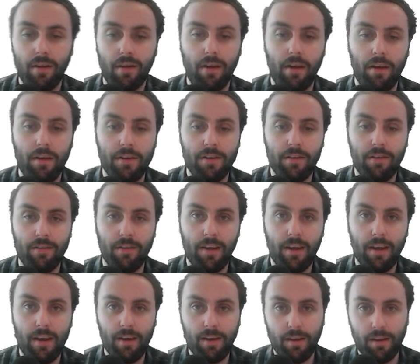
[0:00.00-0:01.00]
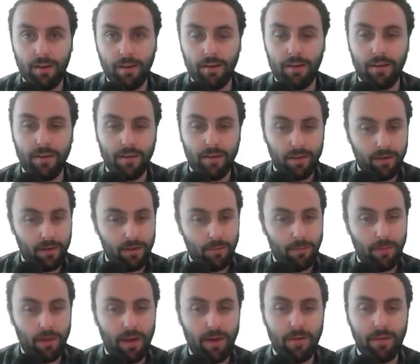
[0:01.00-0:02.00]
as you can see here,
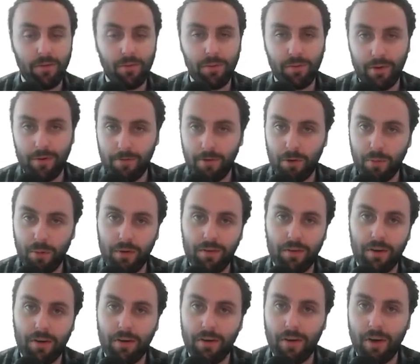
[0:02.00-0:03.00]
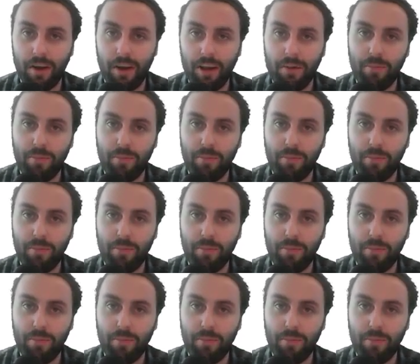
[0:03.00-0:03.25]
everything's between 4.0 and